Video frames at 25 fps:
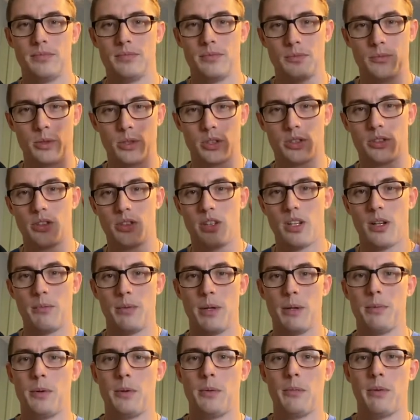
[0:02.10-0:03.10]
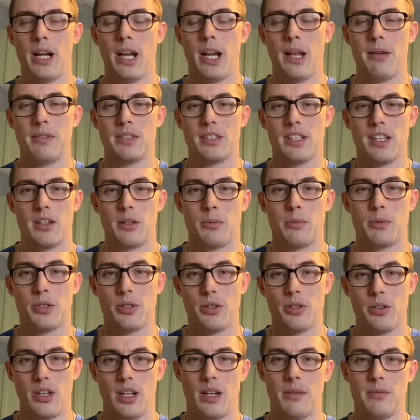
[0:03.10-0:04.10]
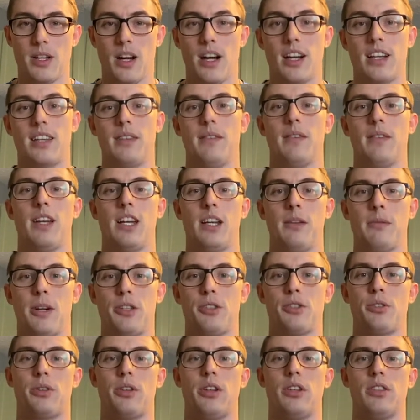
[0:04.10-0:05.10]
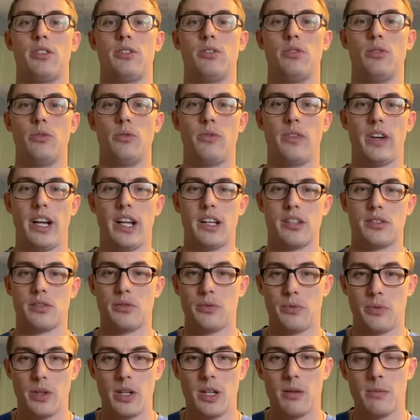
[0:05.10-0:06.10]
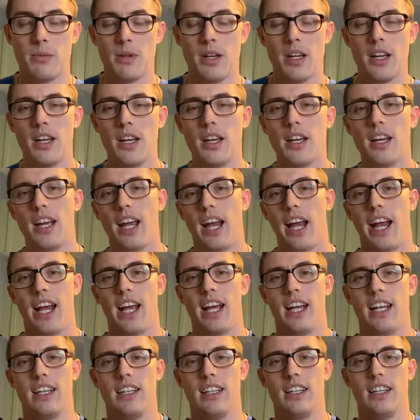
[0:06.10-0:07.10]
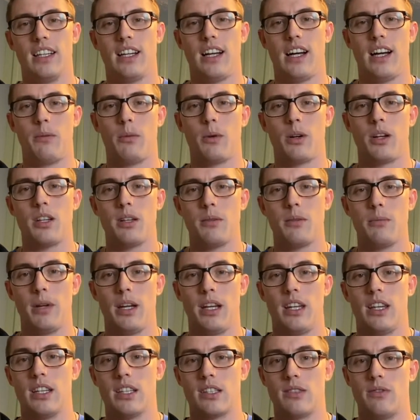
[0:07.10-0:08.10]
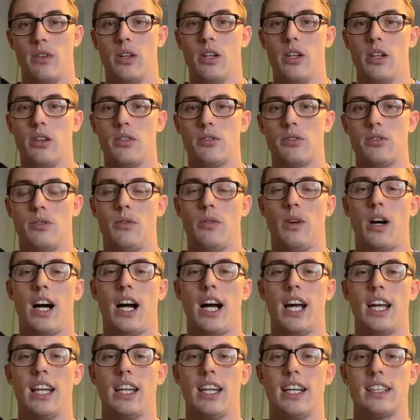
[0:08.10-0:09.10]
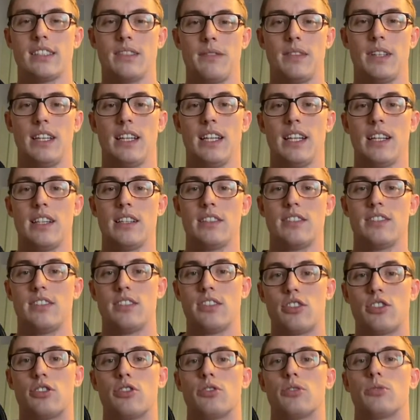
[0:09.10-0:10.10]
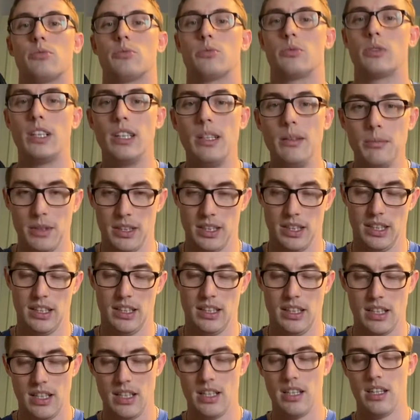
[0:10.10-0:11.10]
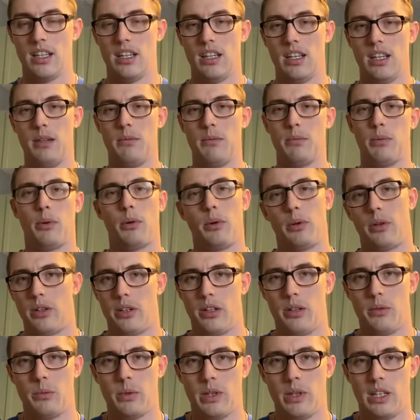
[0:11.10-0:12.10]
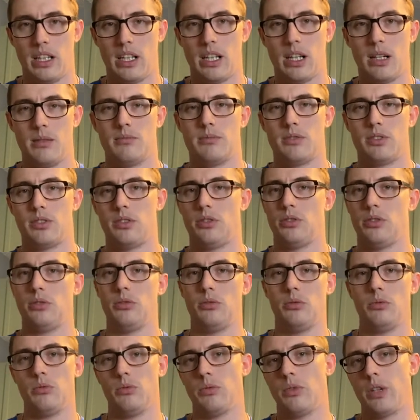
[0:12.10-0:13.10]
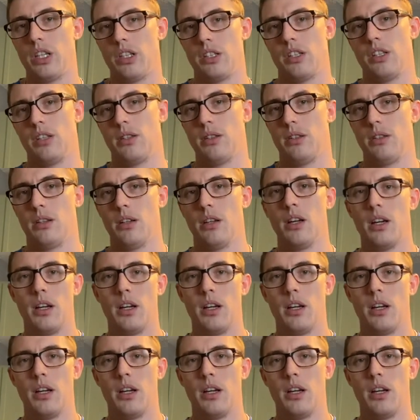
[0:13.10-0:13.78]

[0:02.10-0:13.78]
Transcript: What's going on, people? My name is Eric Piccione. I'm documenting my journey to financial freedom. And I wanted to make this video to highlight something that is extremely important when it comes to reaching